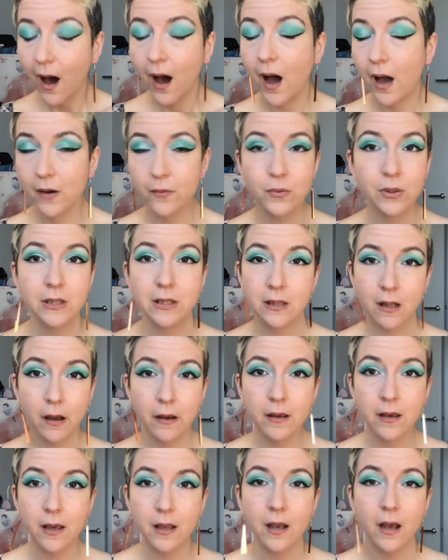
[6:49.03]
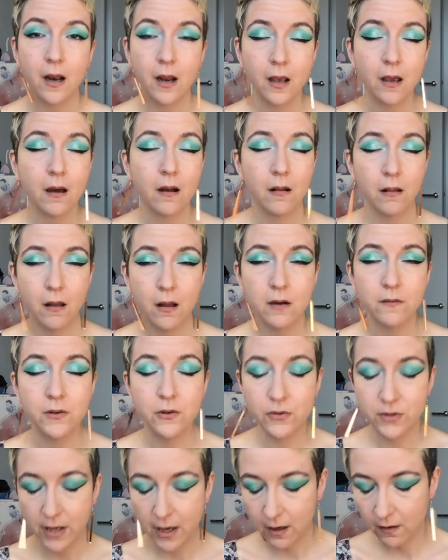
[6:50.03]
I really like it, and I got a lot of
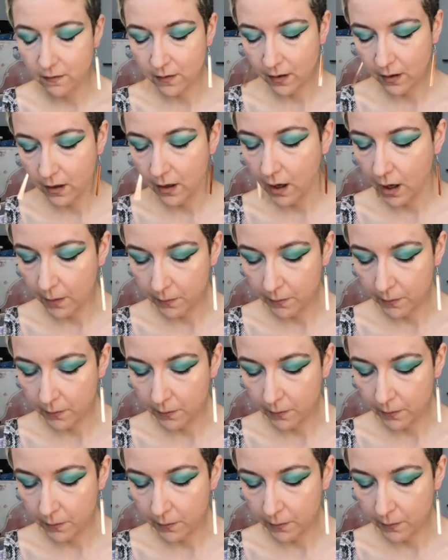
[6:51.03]
use out of it